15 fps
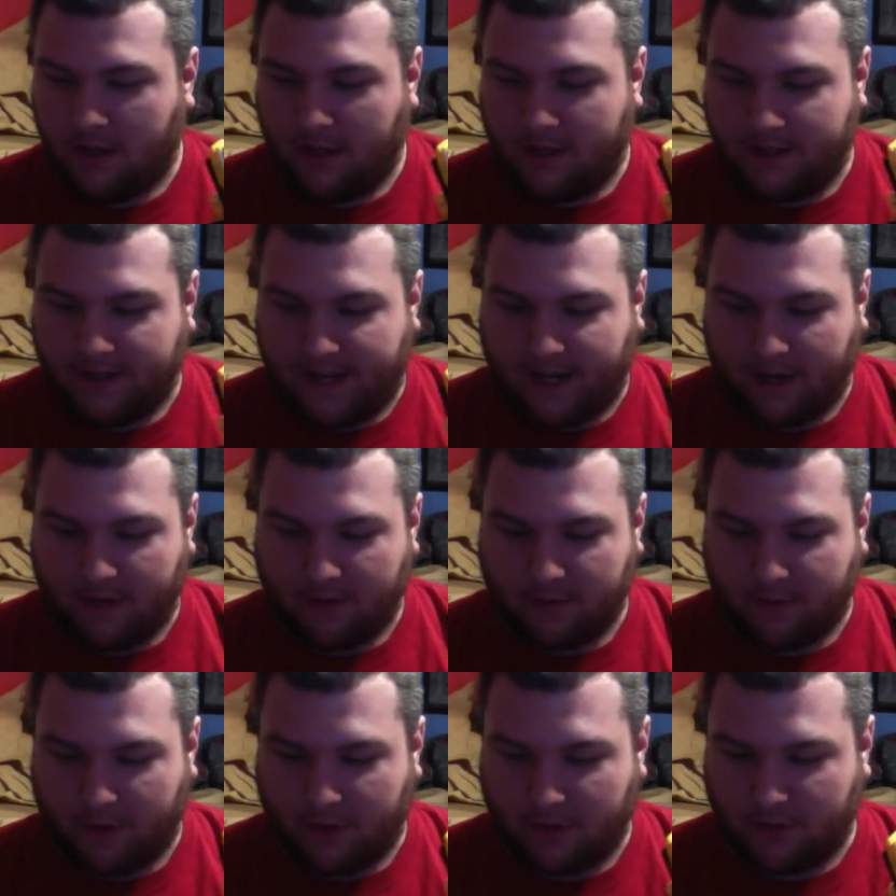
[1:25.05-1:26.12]
Daigo's
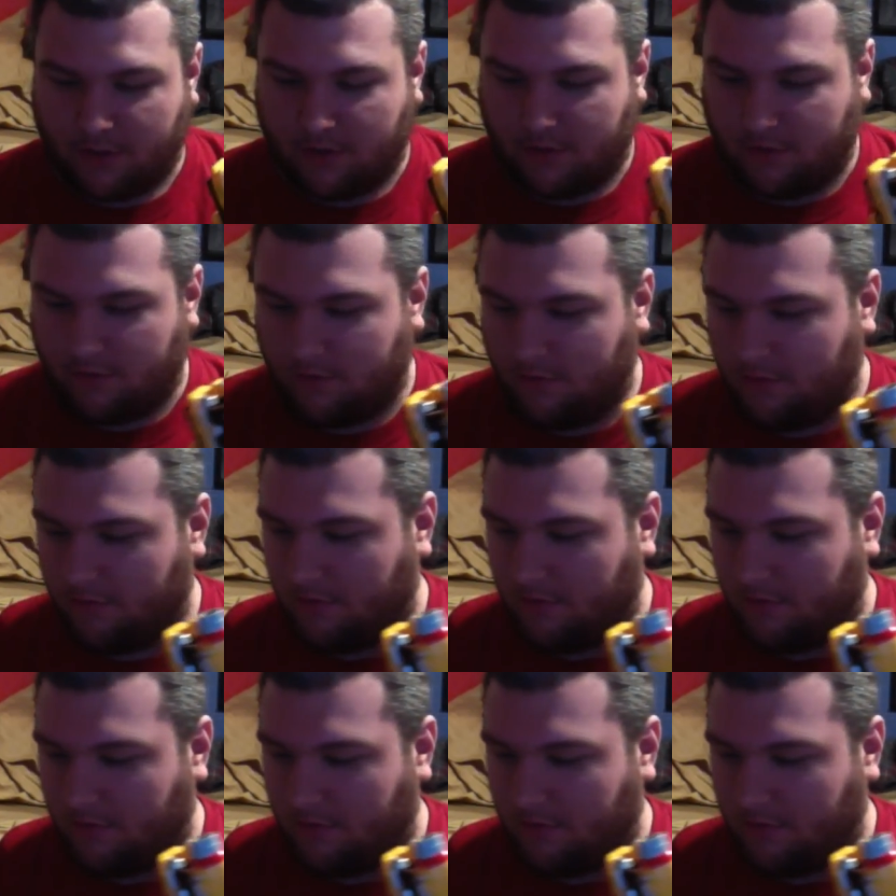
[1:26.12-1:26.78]
personal